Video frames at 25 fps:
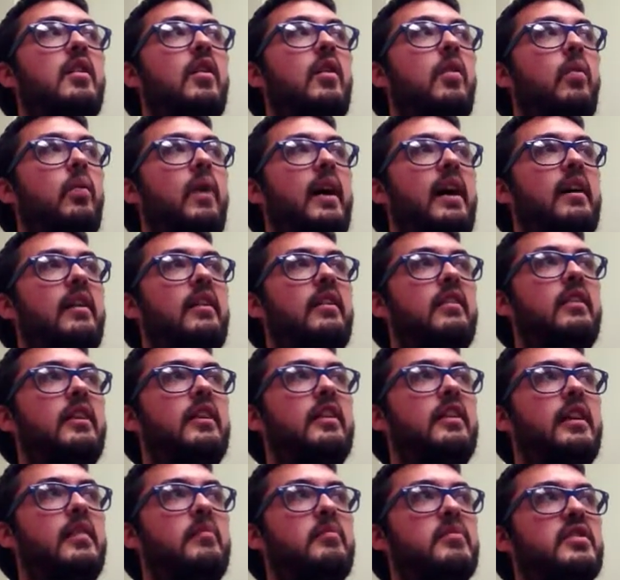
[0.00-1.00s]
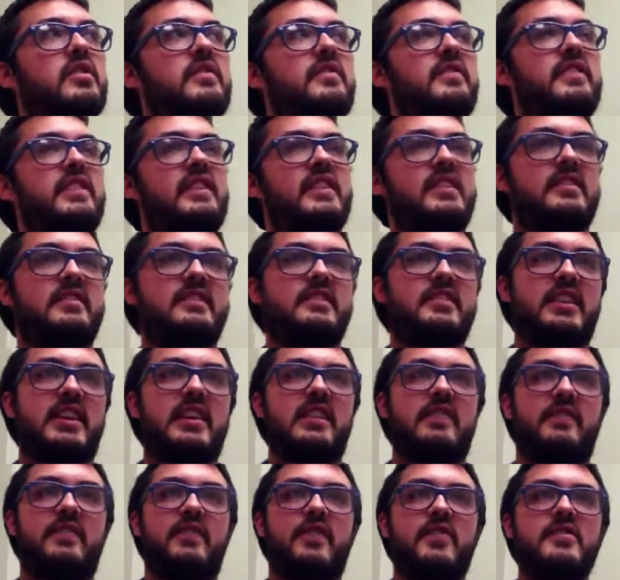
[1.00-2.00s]
Well, a number of things.
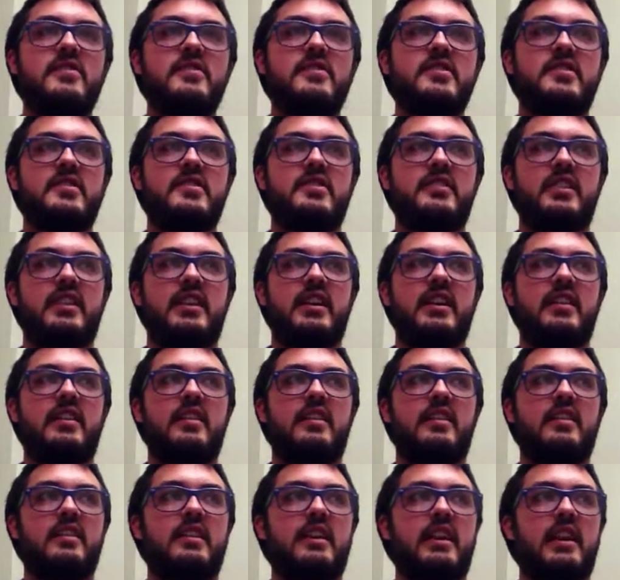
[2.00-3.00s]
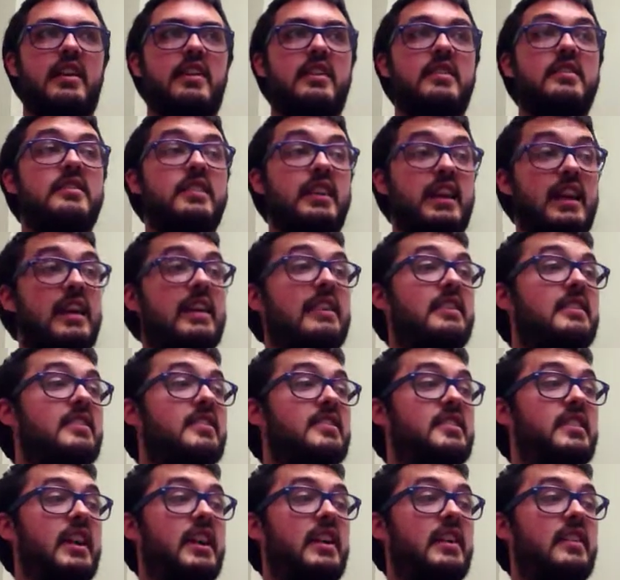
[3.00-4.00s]
At first, I had
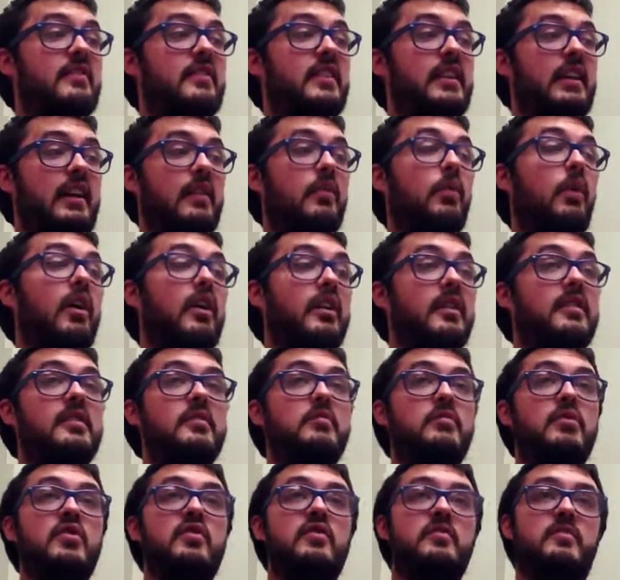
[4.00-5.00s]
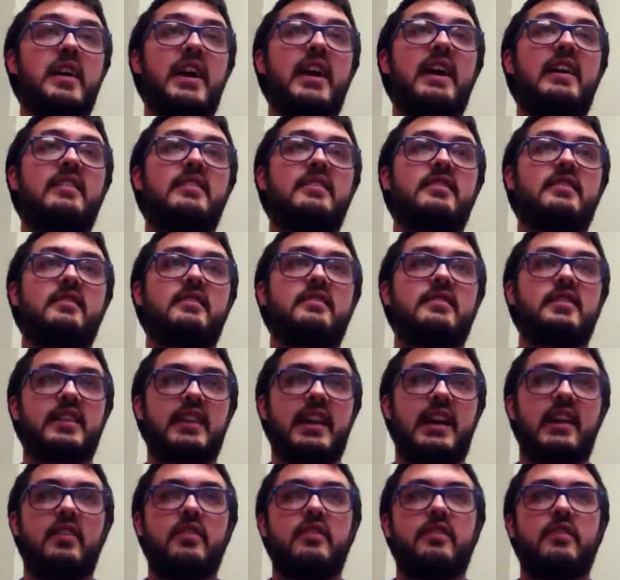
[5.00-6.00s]
decided that I wanted to move back to
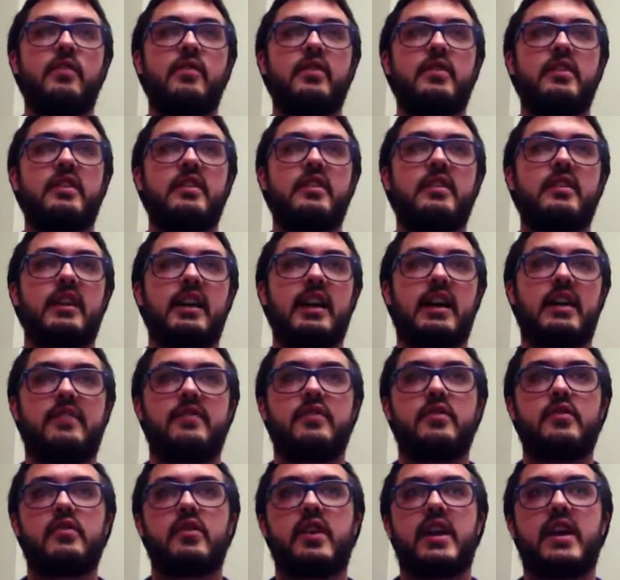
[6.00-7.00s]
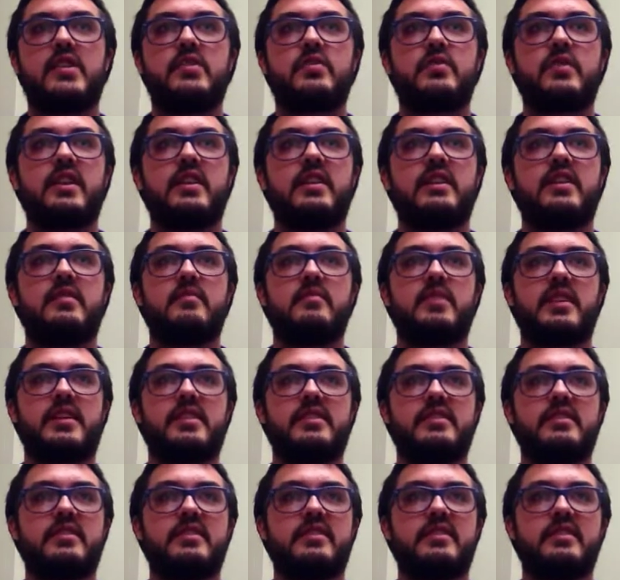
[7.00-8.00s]
California after graduating in
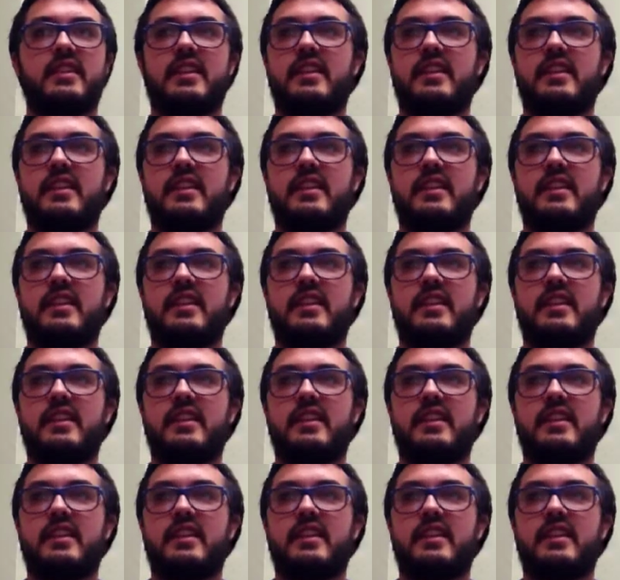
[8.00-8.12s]
Boston.